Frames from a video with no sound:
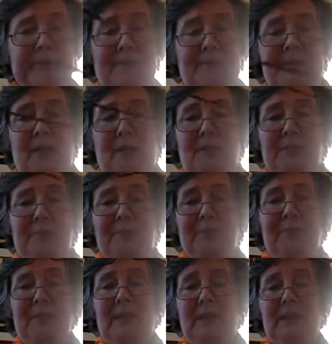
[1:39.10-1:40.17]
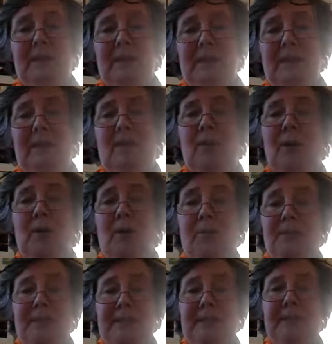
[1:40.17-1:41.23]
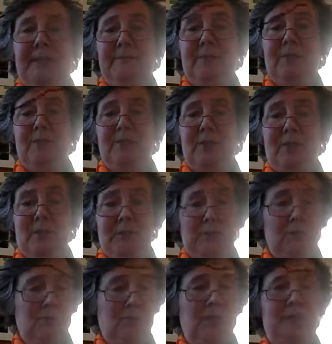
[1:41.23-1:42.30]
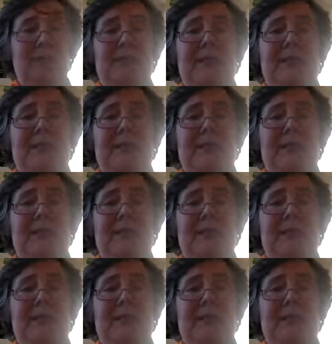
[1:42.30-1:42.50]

So, quite obviously, you start with your coat